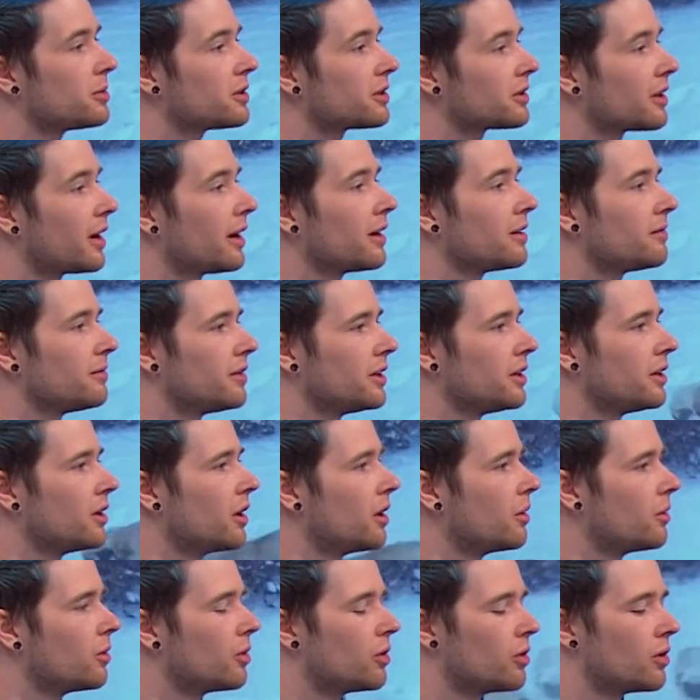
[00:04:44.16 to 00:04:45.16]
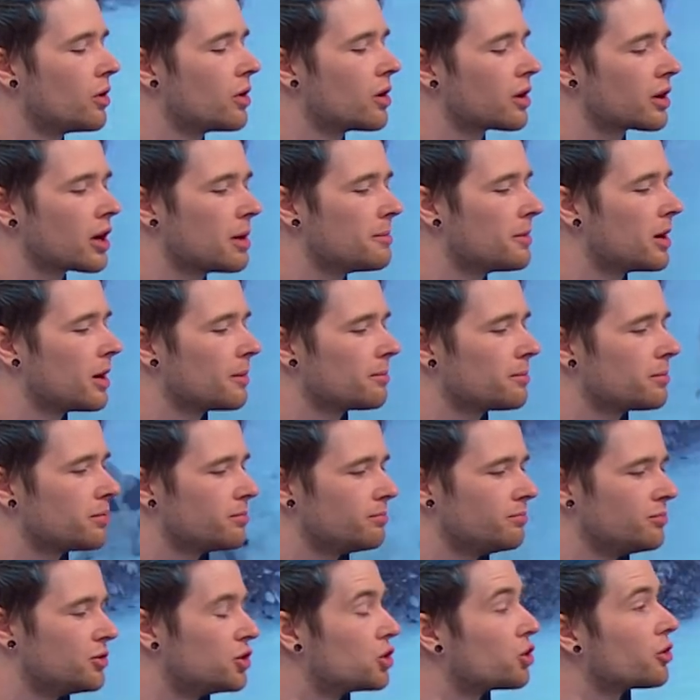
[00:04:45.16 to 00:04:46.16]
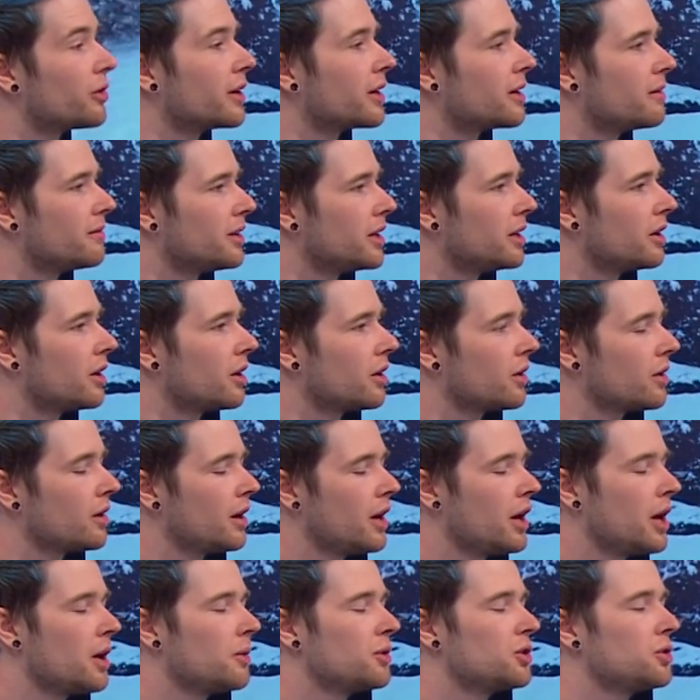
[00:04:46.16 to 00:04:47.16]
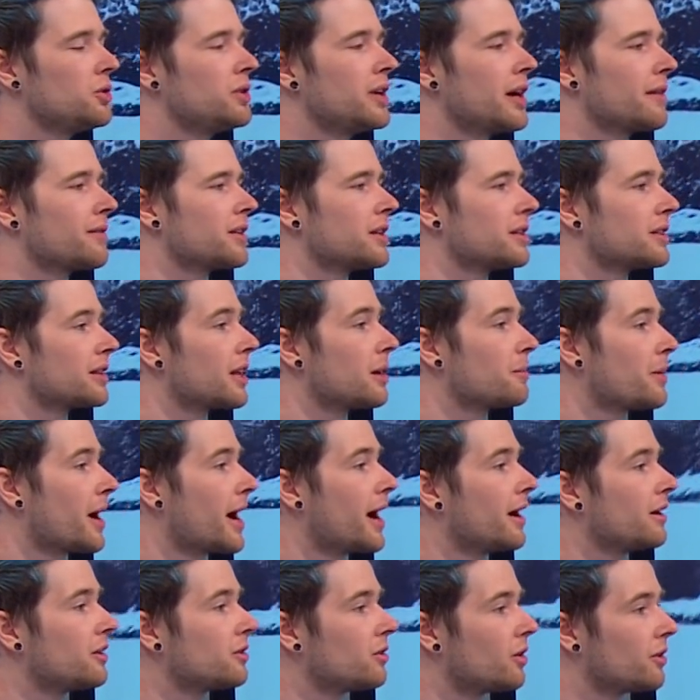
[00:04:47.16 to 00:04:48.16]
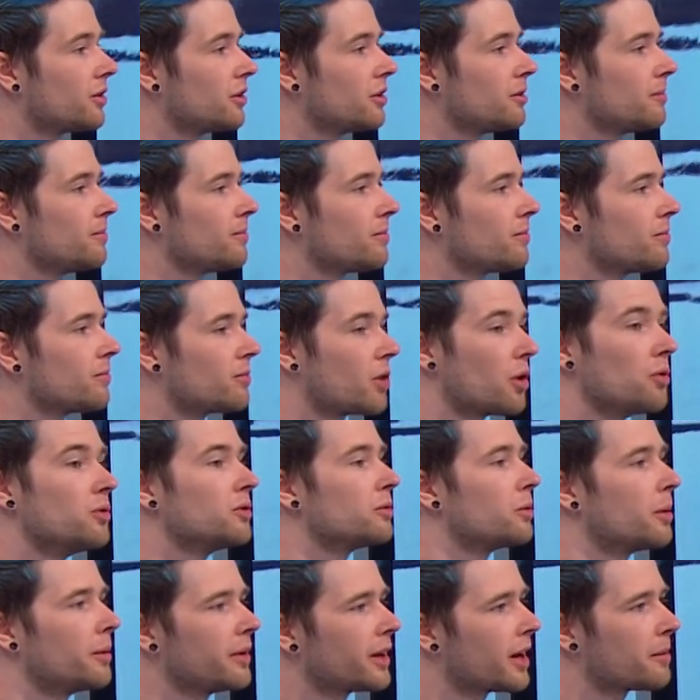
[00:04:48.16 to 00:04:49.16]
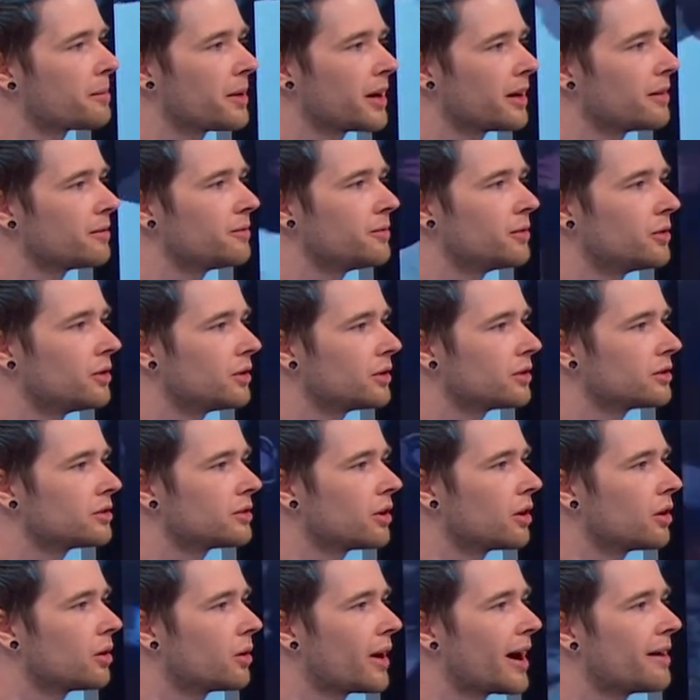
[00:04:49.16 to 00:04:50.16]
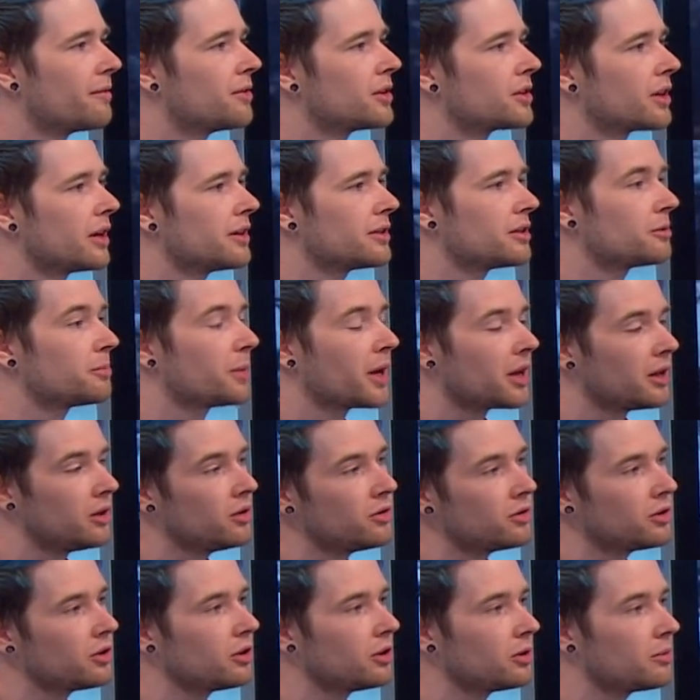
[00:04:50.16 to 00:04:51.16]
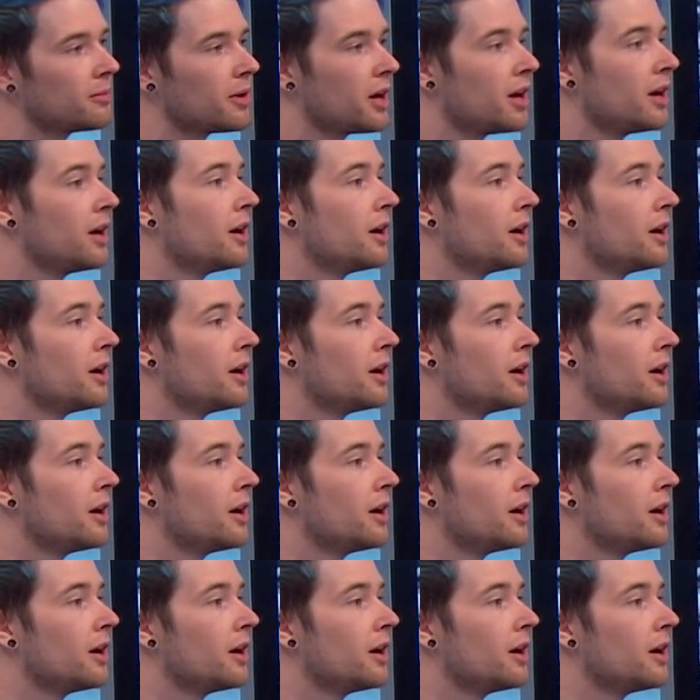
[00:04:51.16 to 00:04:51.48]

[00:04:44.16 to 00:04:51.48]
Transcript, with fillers: beside a video, or come up during a video, which usually have the skip ad on them. Mm -hmm. Those are what we get paid for. So advertisers pay YouTube